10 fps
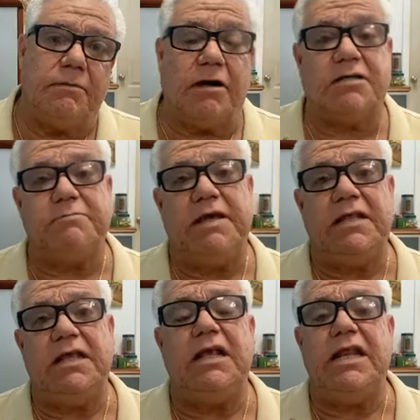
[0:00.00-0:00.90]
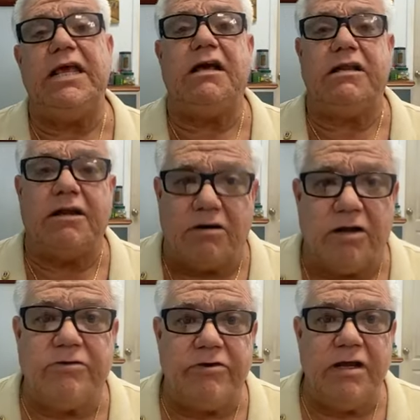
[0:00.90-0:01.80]
Because being illegal in a
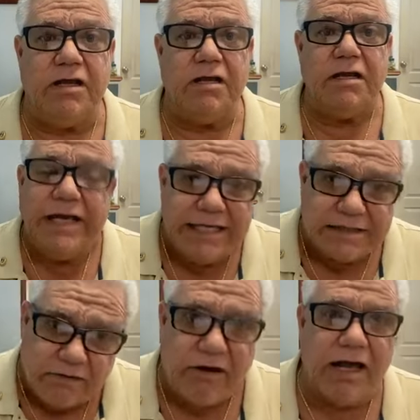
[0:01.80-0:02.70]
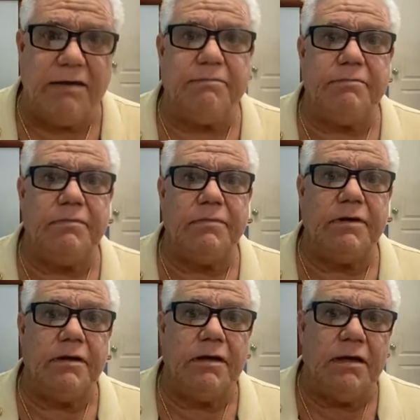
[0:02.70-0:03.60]
country is a crime.
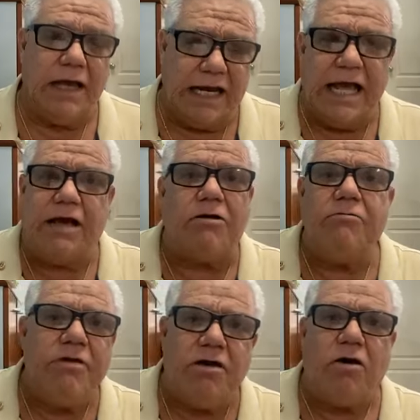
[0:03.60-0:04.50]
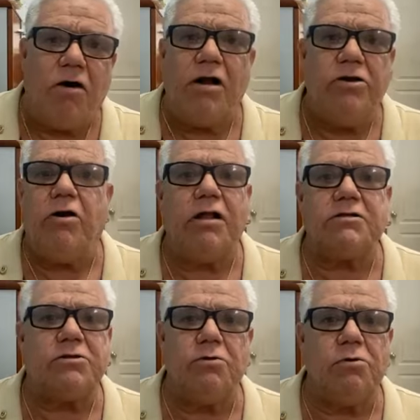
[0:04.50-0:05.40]
And I can recall your
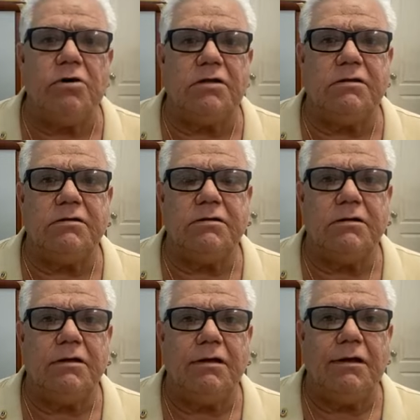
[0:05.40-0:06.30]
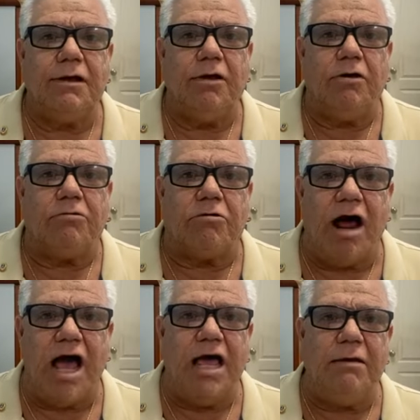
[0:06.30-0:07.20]
old slogan,
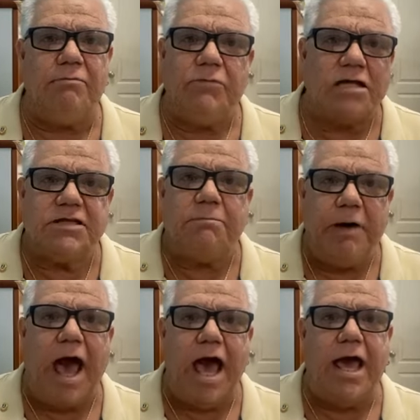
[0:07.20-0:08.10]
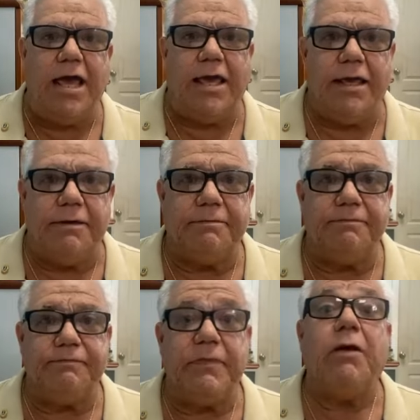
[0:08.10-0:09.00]
crime doesn't pay.
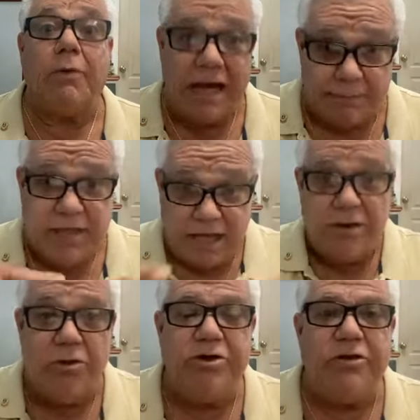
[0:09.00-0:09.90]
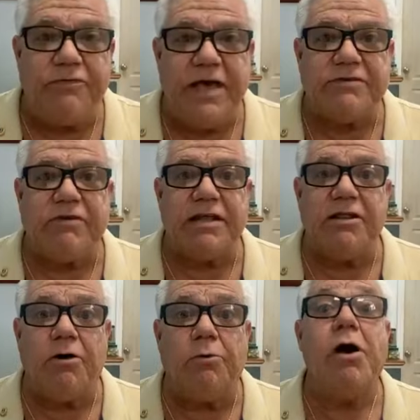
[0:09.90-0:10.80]
Well, I'm telling you in your face
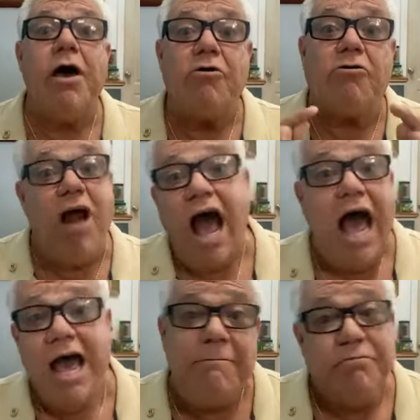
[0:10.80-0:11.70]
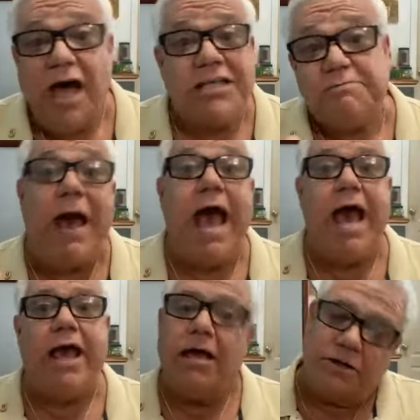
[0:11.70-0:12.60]
right now, crime does
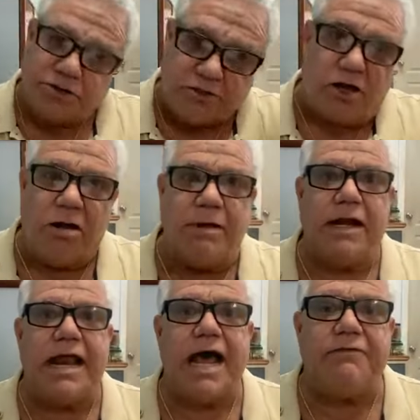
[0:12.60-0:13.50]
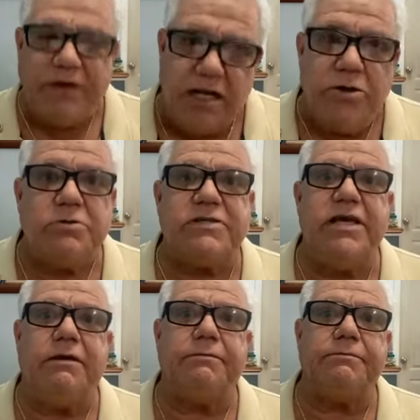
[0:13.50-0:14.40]
pay. Just go down by the landfill, you'll
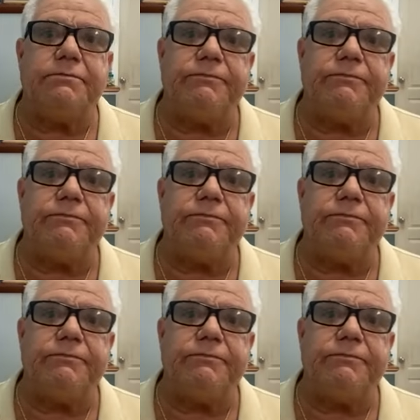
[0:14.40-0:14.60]
see.